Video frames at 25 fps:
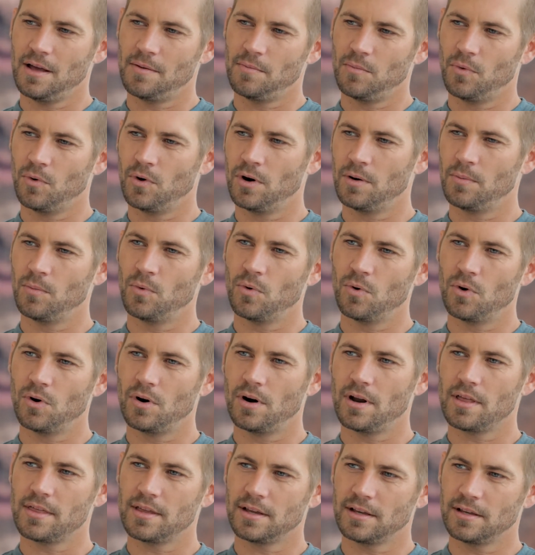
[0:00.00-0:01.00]

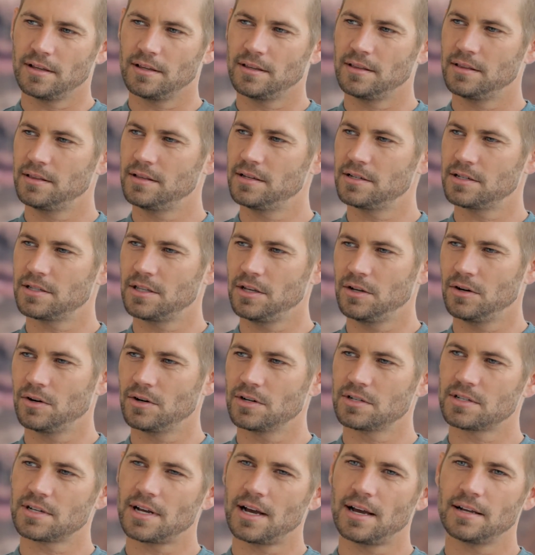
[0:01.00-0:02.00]
more, I think, just the
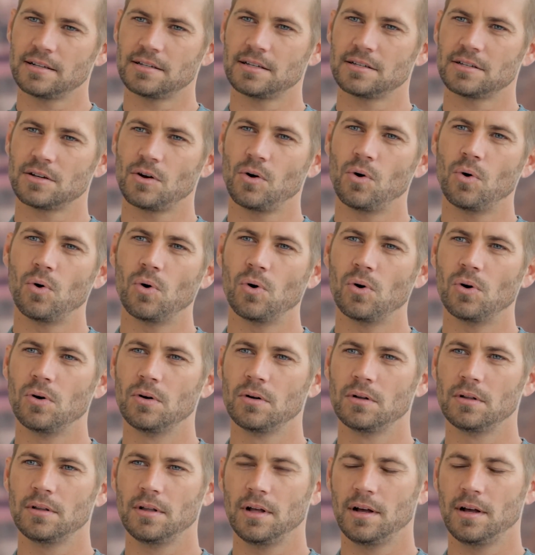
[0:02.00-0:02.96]
earth science as a whole.